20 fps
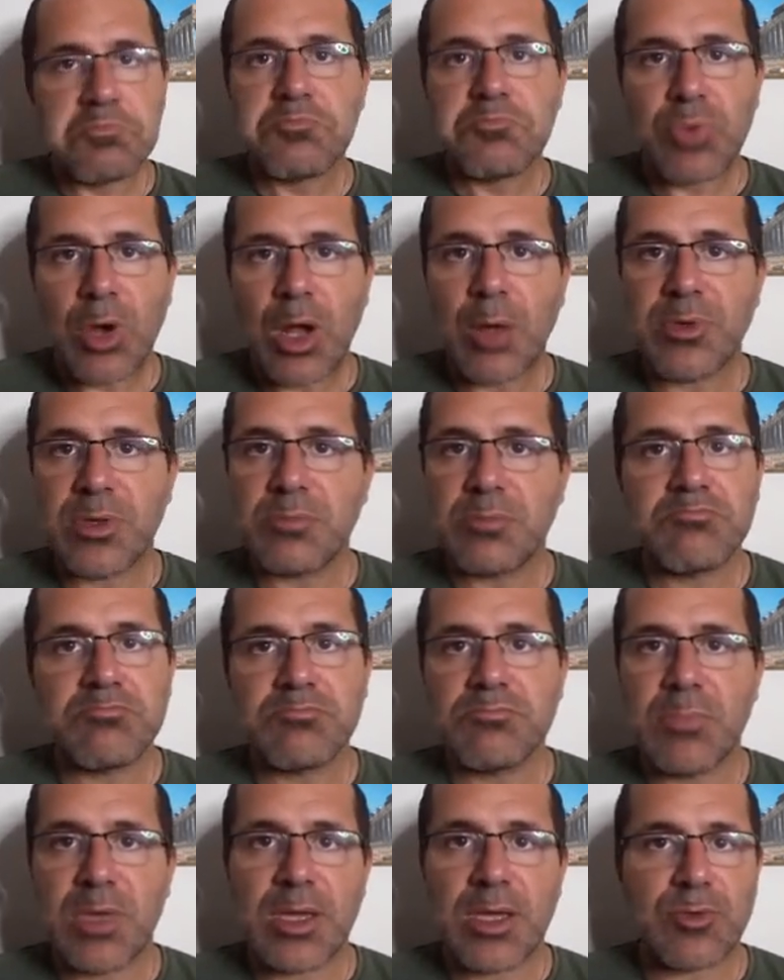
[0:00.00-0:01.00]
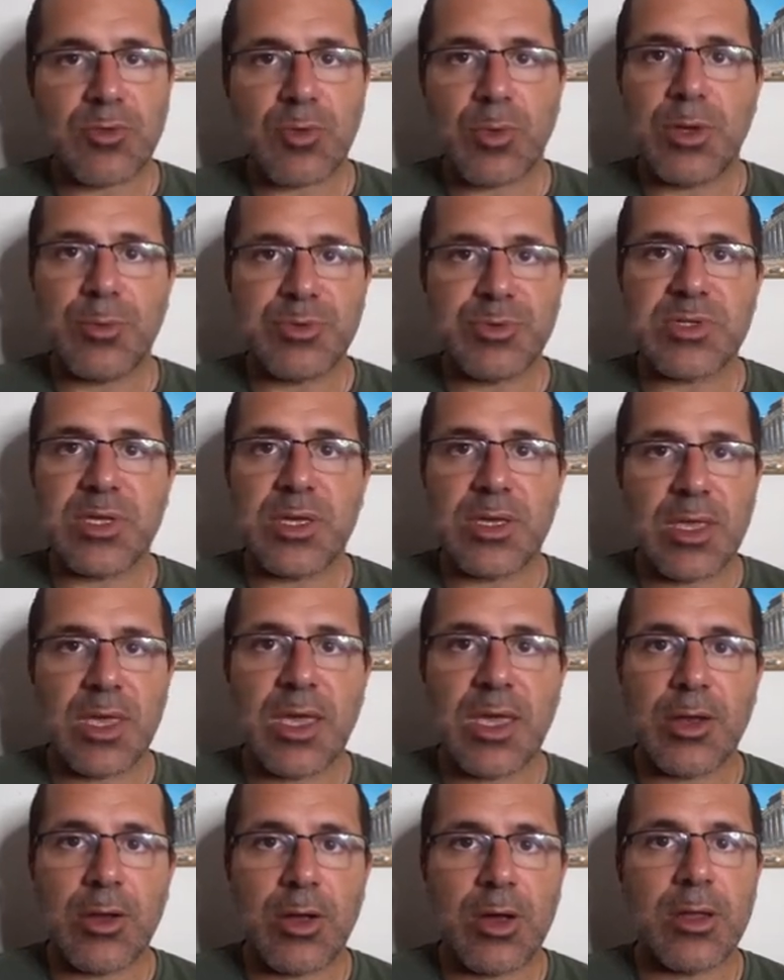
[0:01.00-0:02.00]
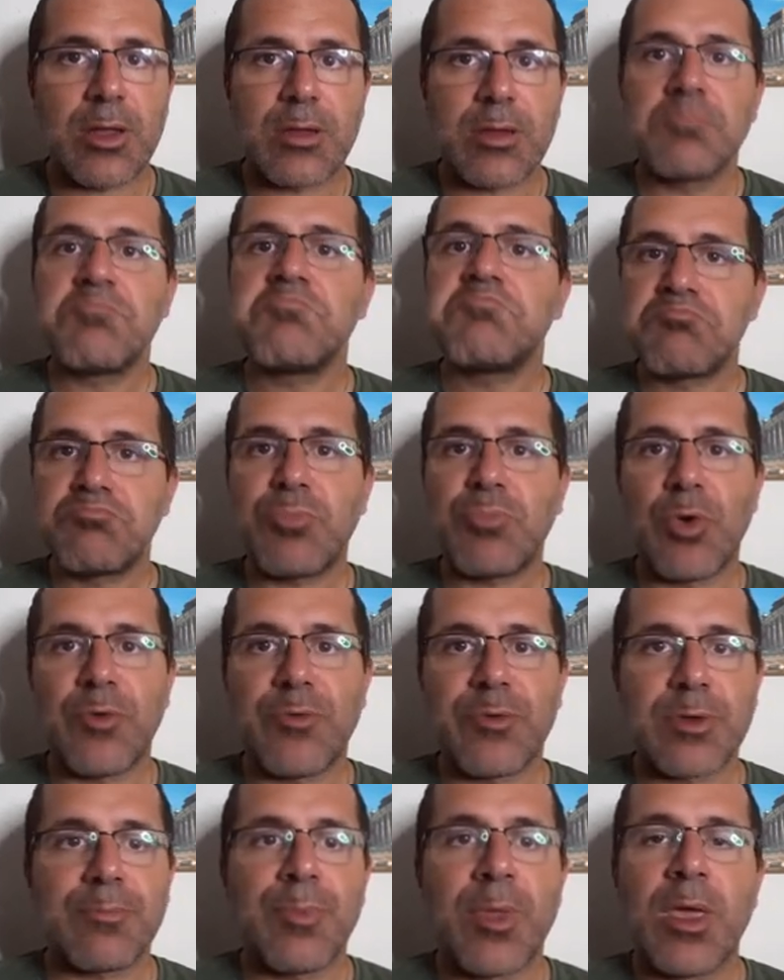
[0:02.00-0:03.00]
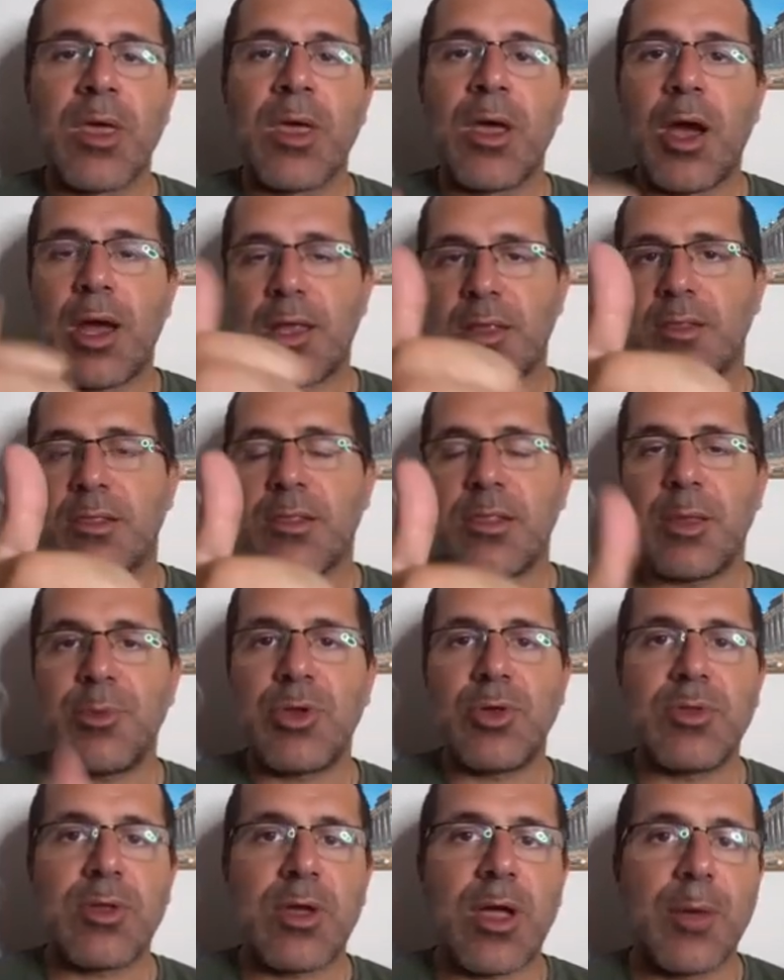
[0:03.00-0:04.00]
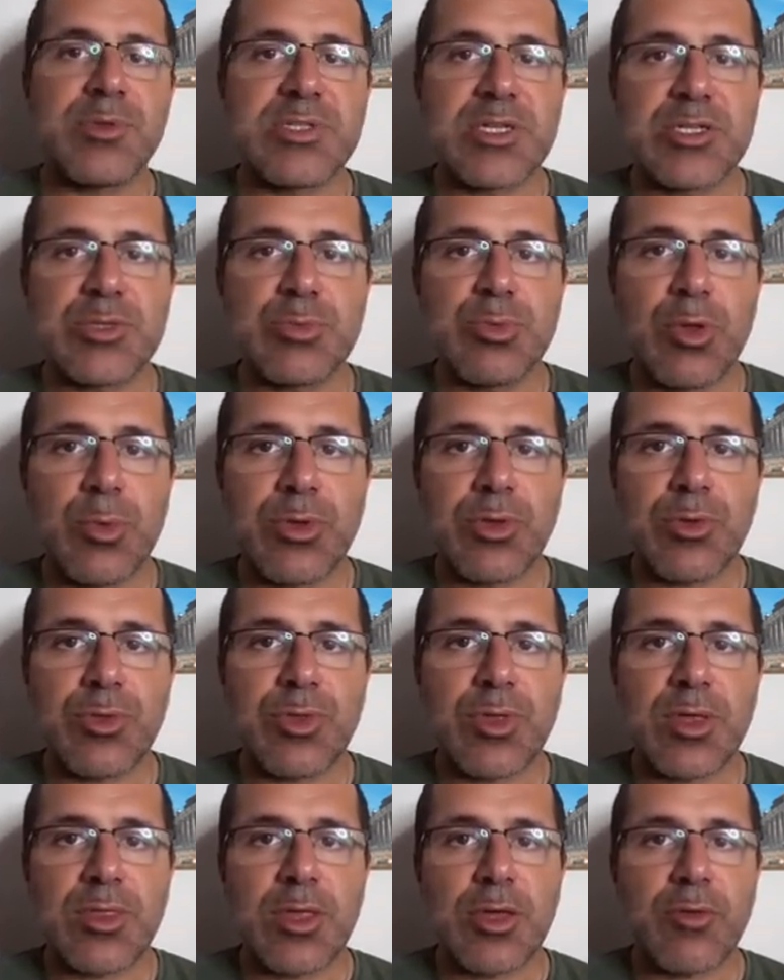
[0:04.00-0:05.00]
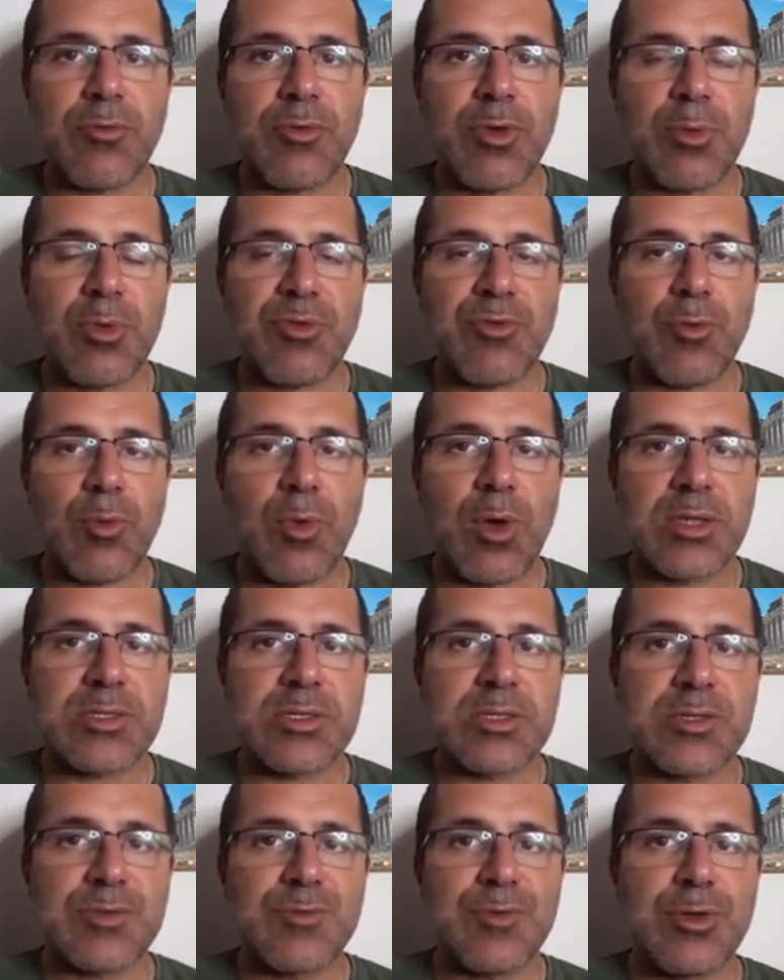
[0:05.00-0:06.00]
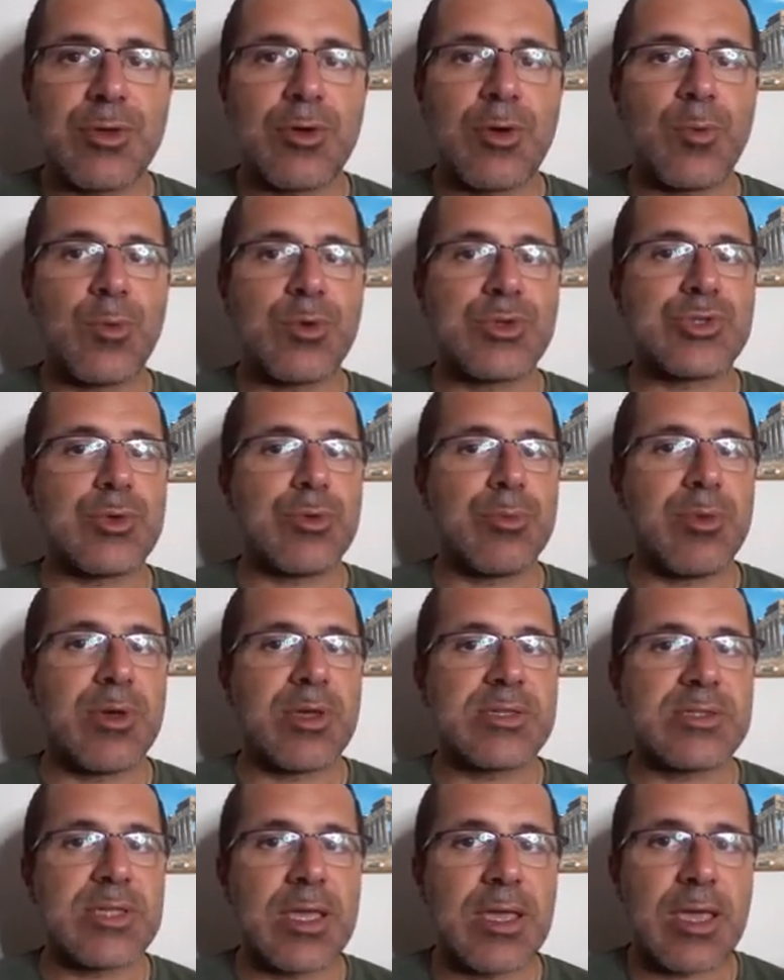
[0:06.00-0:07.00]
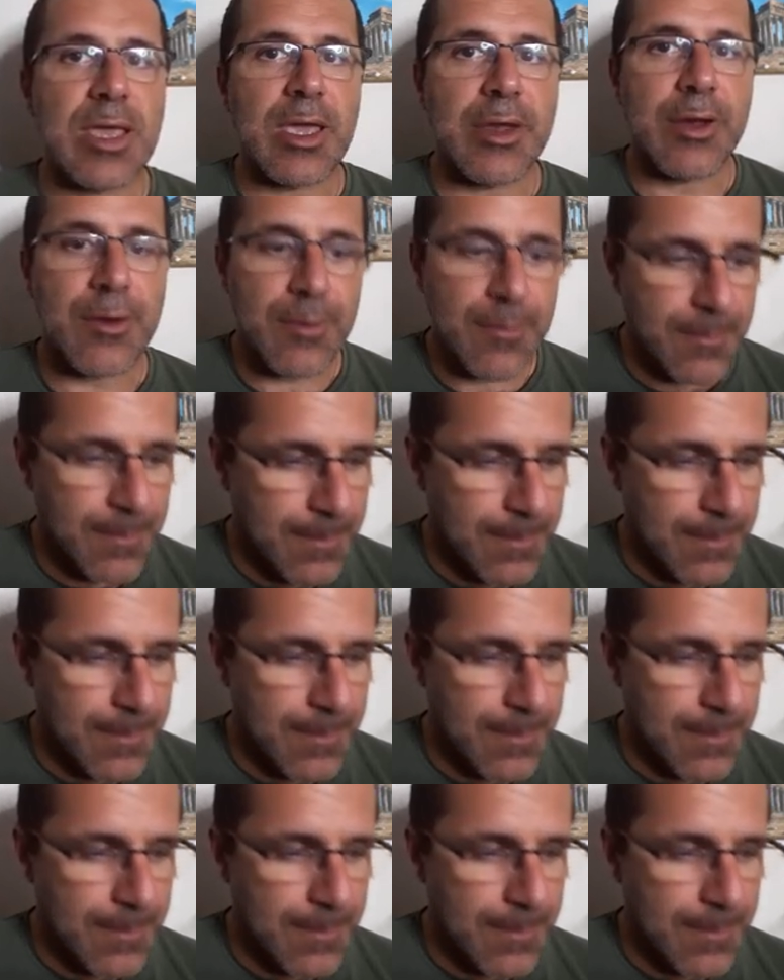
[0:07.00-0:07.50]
Probably make a 20% gain on it. Perfect. All right, let me know in the comment section below what you think. Thank you very much for watching this video. I wish you all the best. Take care.